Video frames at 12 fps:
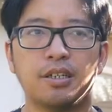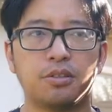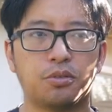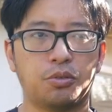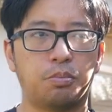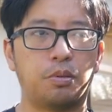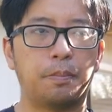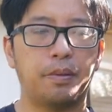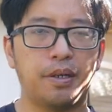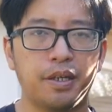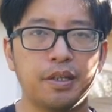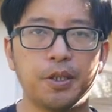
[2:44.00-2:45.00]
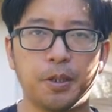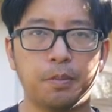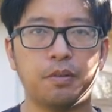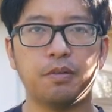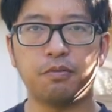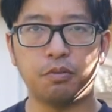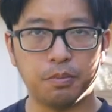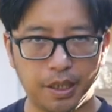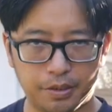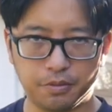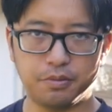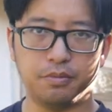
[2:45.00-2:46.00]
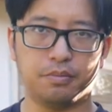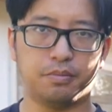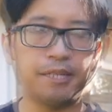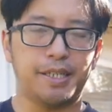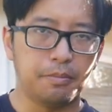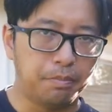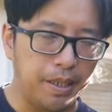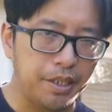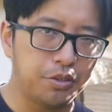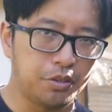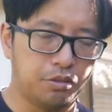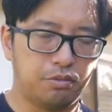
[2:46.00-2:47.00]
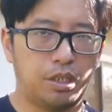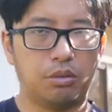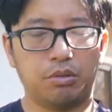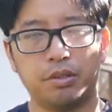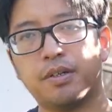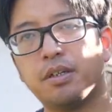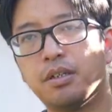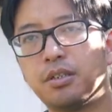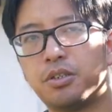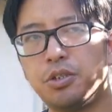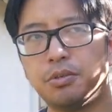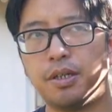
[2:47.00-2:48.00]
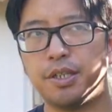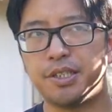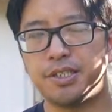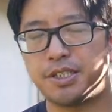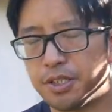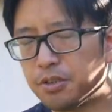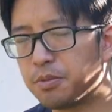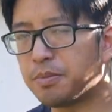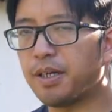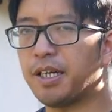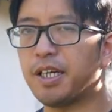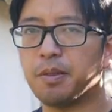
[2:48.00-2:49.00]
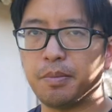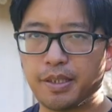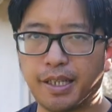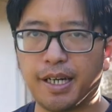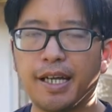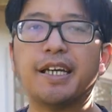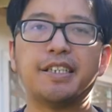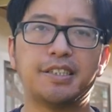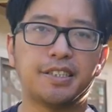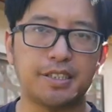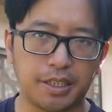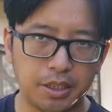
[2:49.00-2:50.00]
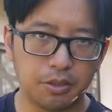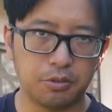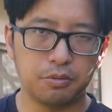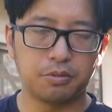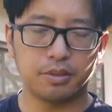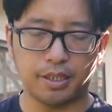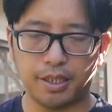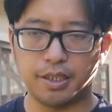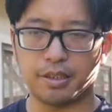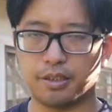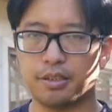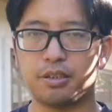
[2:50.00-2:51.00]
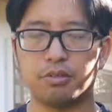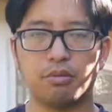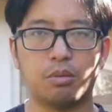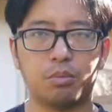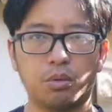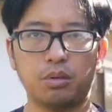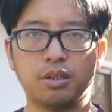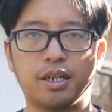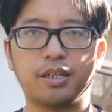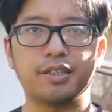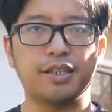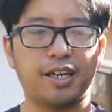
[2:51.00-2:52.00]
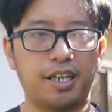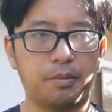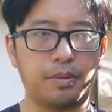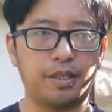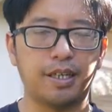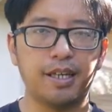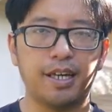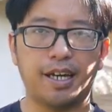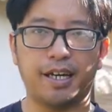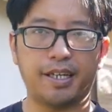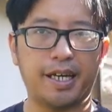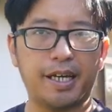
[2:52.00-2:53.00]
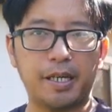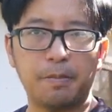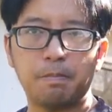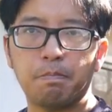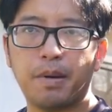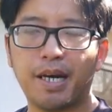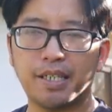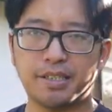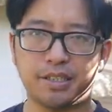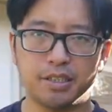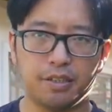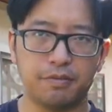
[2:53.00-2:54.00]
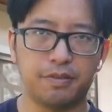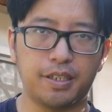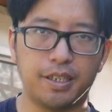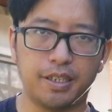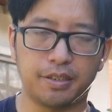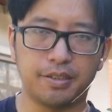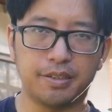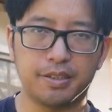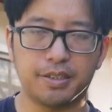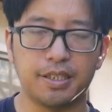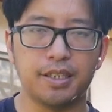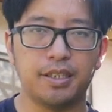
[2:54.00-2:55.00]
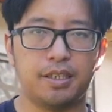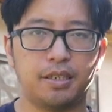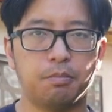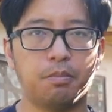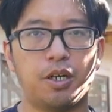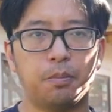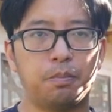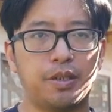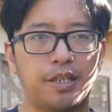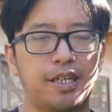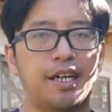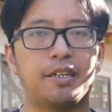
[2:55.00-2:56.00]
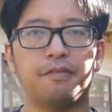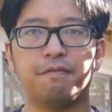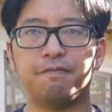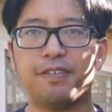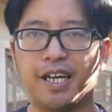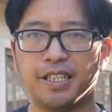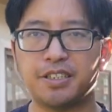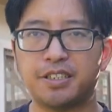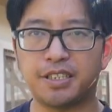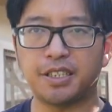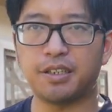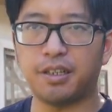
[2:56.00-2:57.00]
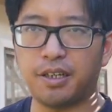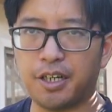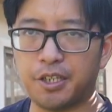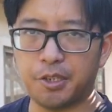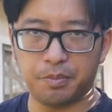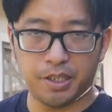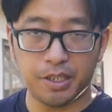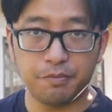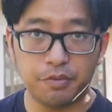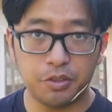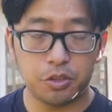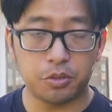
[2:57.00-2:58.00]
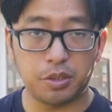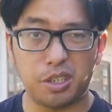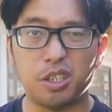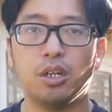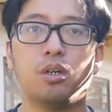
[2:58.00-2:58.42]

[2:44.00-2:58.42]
to prepare them for battle. In battle, however, you are seldom aiming at a single target. You are more likely aiming at a mass of targets. It might be an advancing line of infantry,